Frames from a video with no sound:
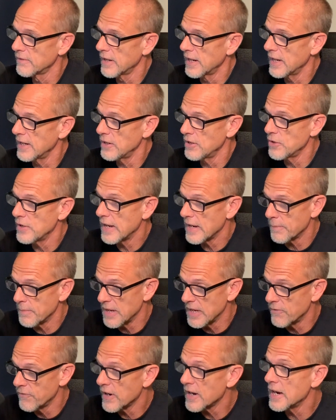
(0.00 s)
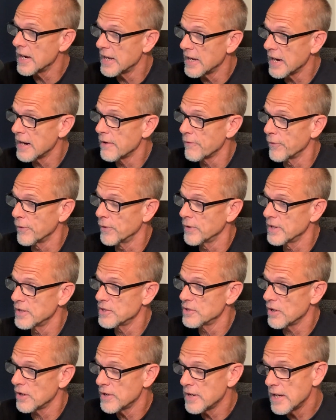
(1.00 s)
right? You got to be very careful because
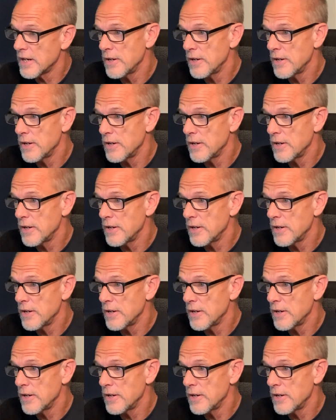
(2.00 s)
mm-hmm. all you mm-hmm.